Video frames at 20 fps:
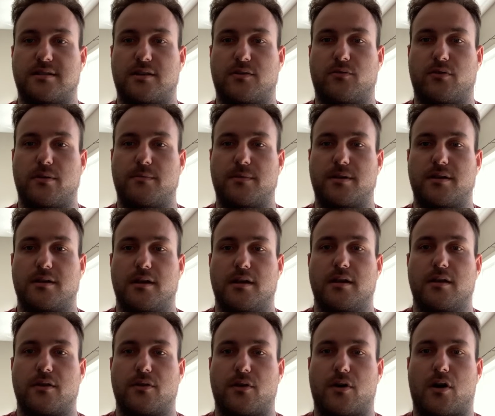the equipment,
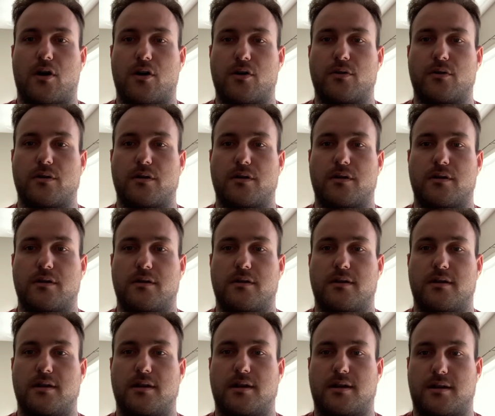the harder
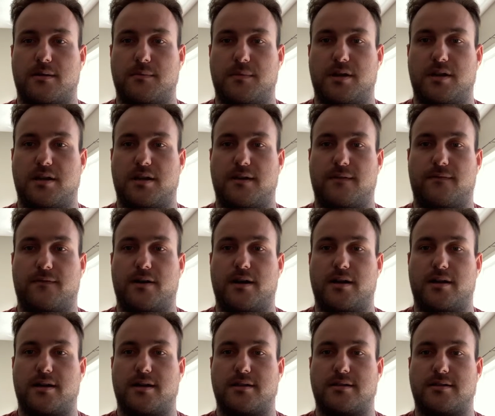it can be to get
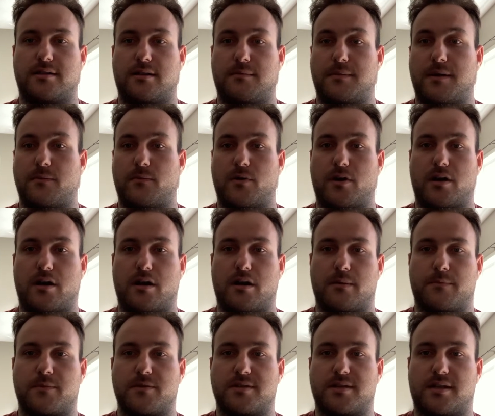financed. They may want
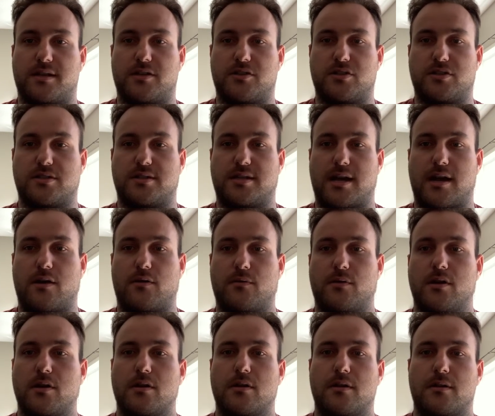higher percentages down.
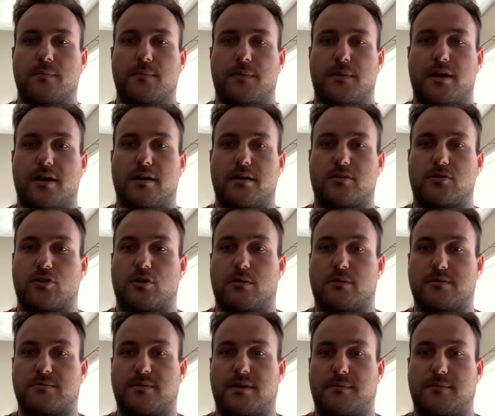The
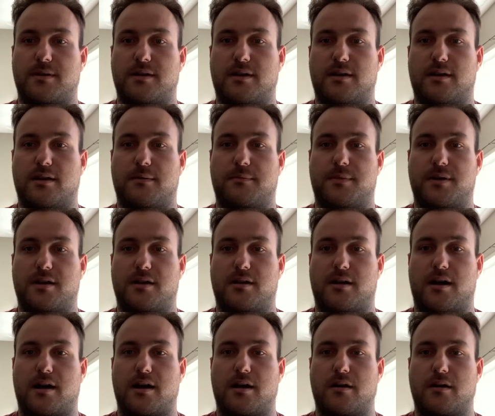terms may be a bit
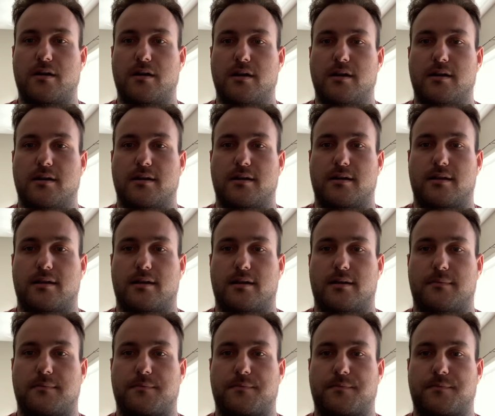higher.
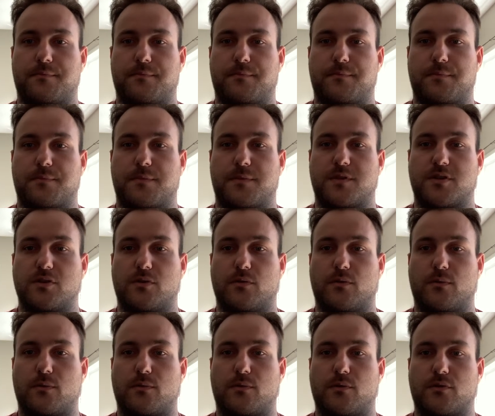
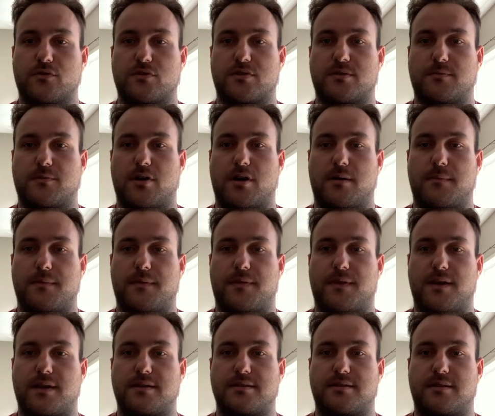So those are some common
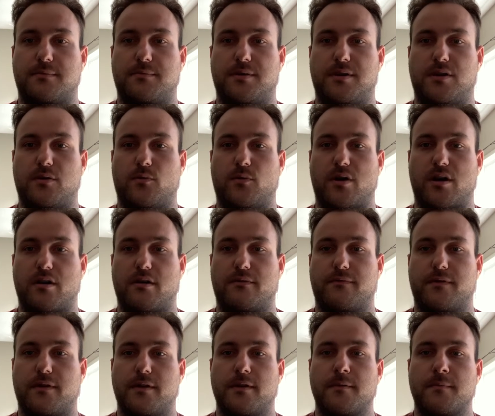things to be aware
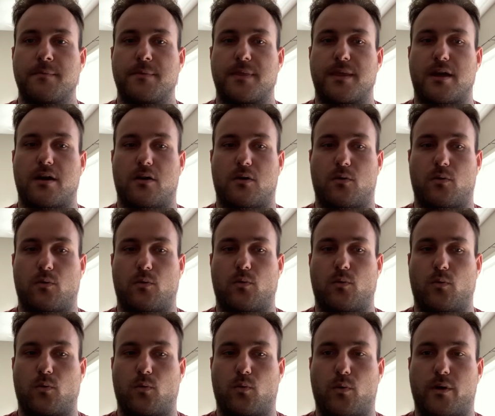of. Now,
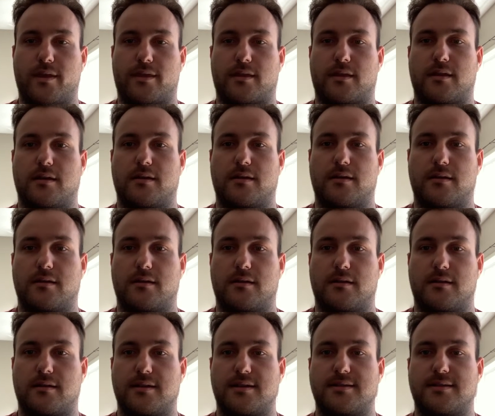with
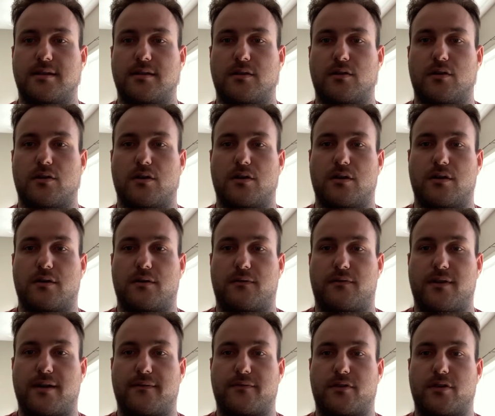leasing, if
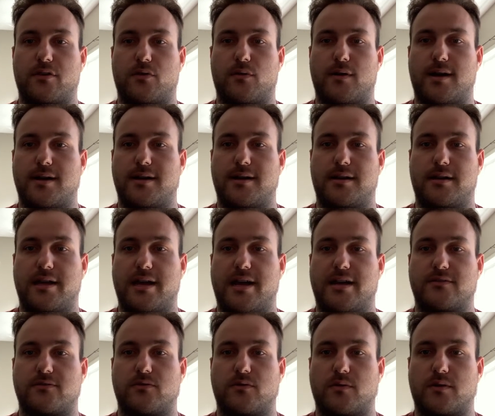you have good credit,
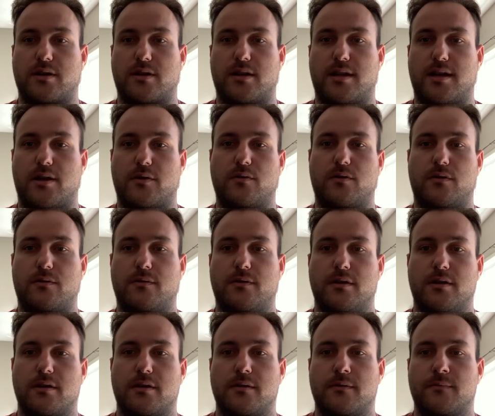cash flow, and collateral,
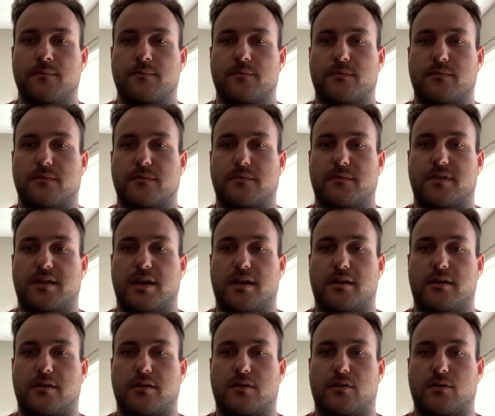
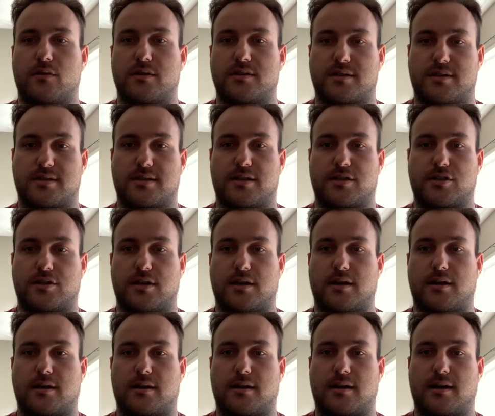then there is a such
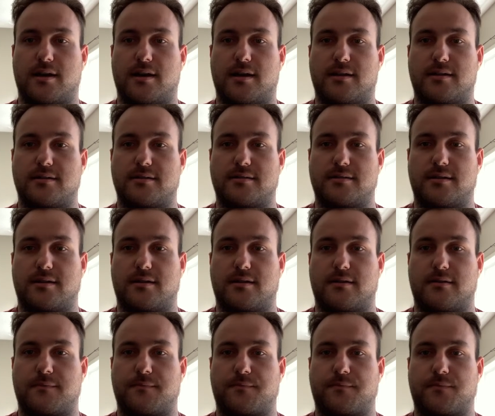thing as
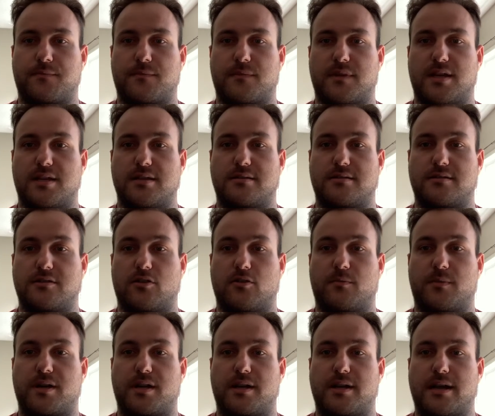zero
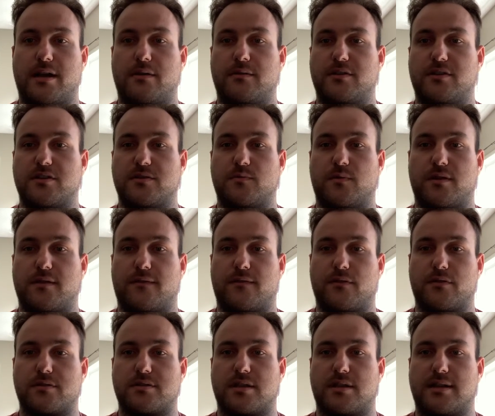money down. They just want the
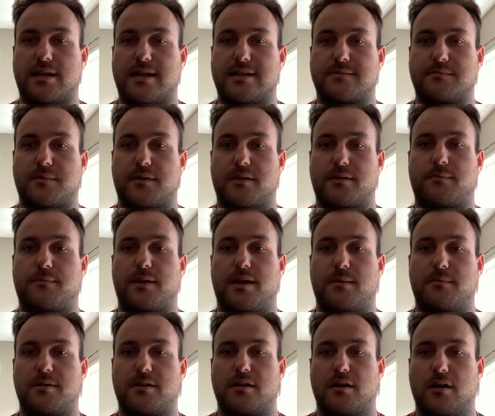first and last month
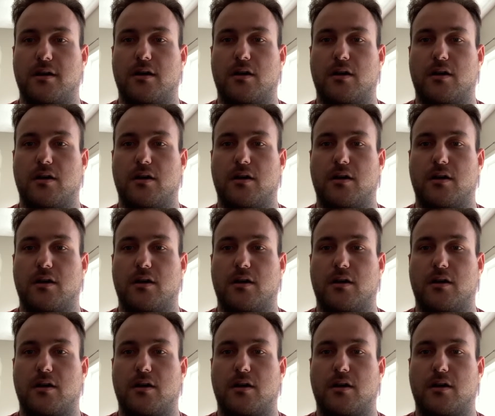payment